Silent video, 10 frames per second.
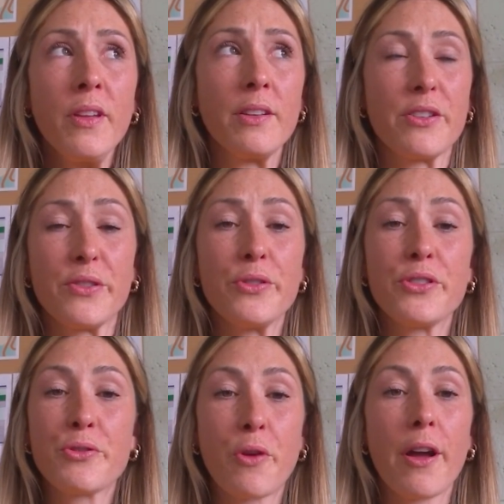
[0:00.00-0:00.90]
there's
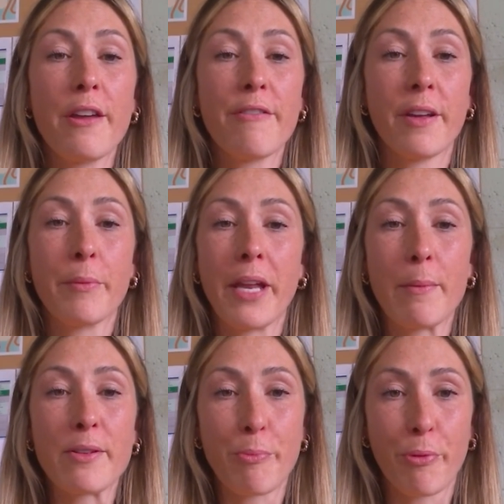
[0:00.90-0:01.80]
such a drive in being
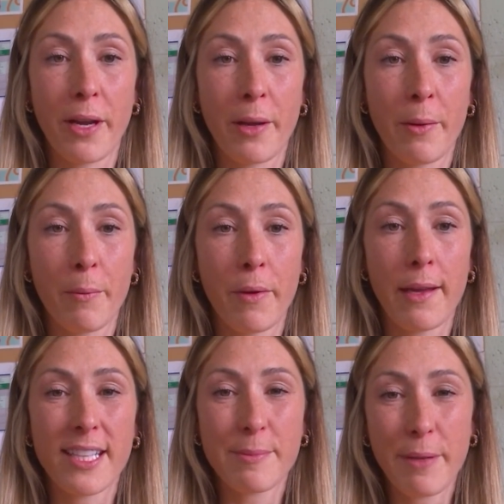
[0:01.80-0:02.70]
able to bring my
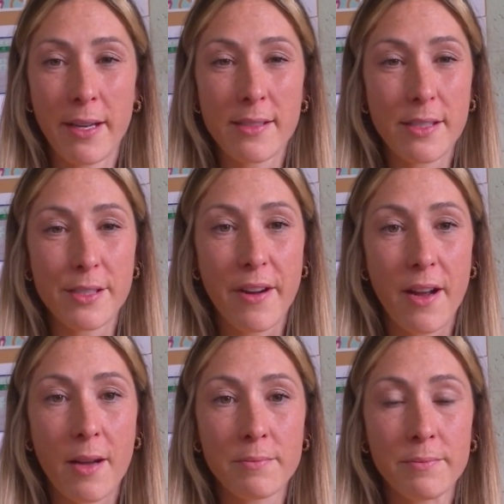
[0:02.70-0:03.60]
experiences
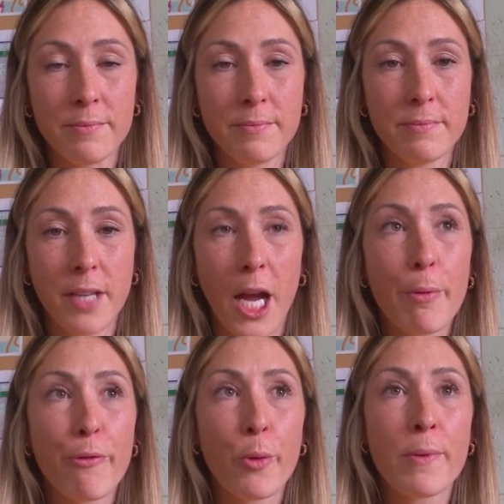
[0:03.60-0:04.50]
from high
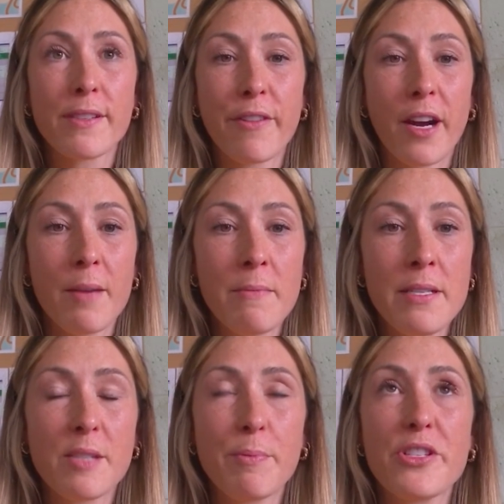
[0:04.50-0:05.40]
performance environment,
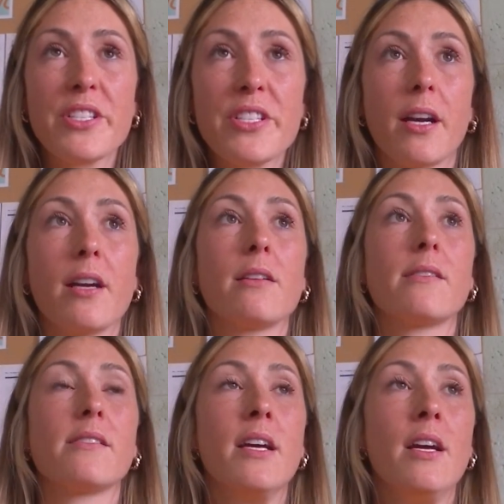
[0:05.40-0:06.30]
especially to
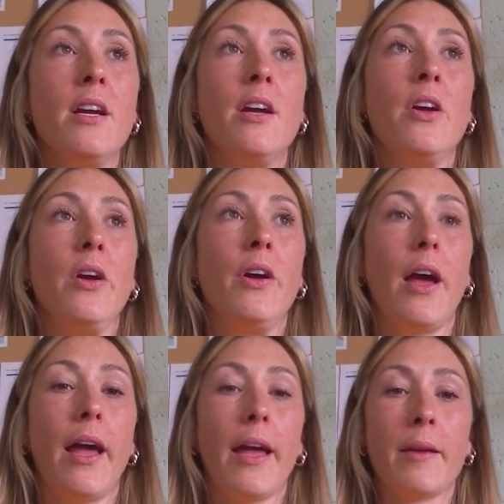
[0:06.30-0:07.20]
girls.
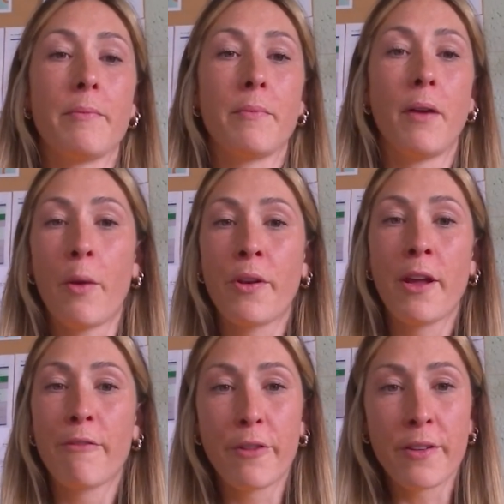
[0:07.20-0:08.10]
I would
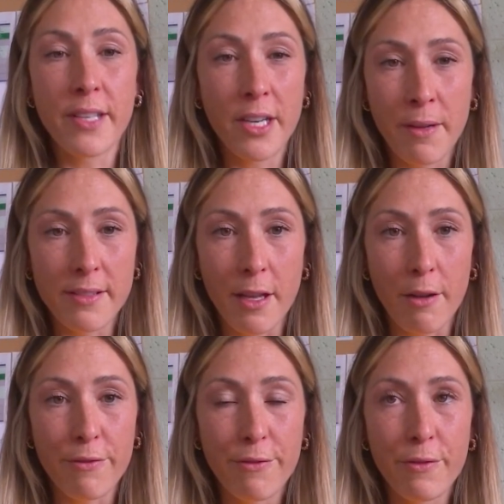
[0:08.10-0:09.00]
never have considered
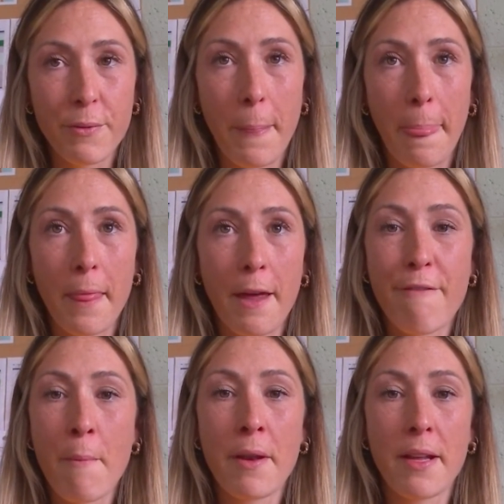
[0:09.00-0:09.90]
myself a
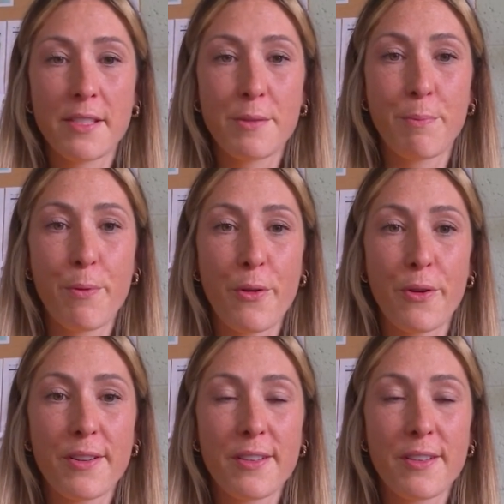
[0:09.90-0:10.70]
feminist, but